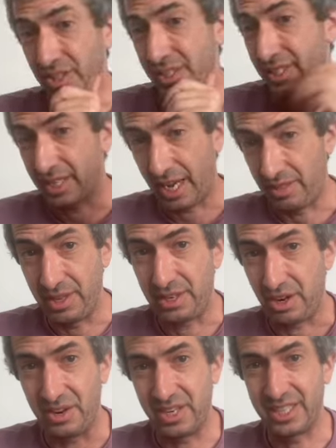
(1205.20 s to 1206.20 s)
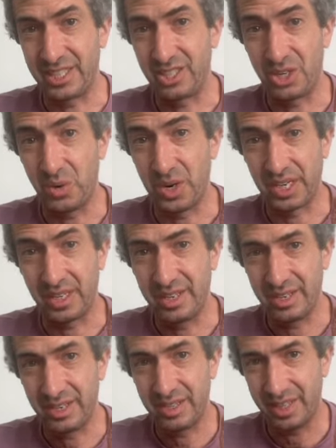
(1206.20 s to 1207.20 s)
is, I think, already showing
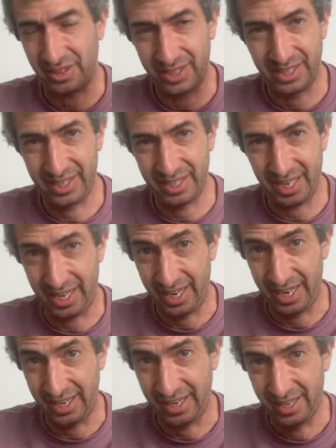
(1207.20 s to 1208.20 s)
that this is a